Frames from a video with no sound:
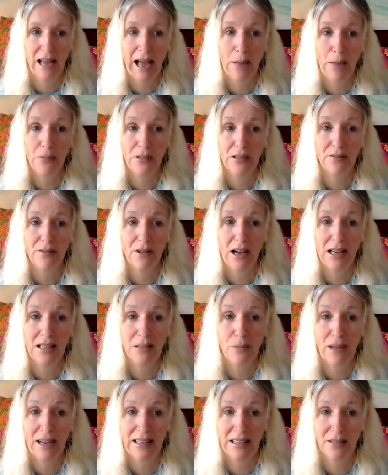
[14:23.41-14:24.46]
amplified,
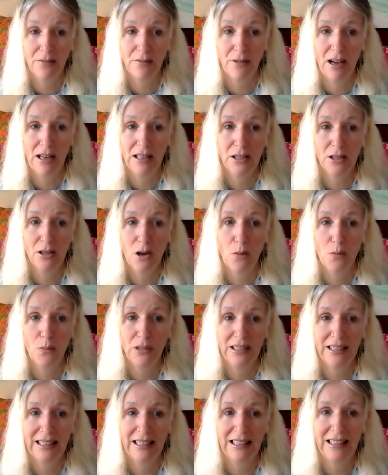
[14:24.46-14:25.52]
magnified,
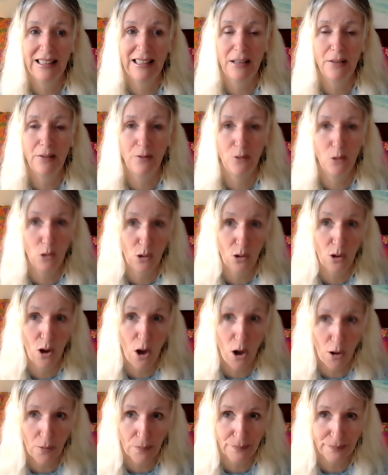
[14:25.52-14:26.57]
completely full
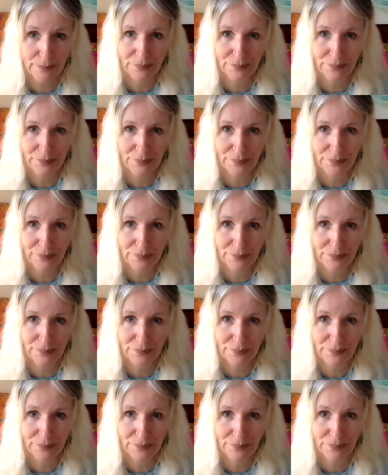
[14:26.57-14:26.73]
on.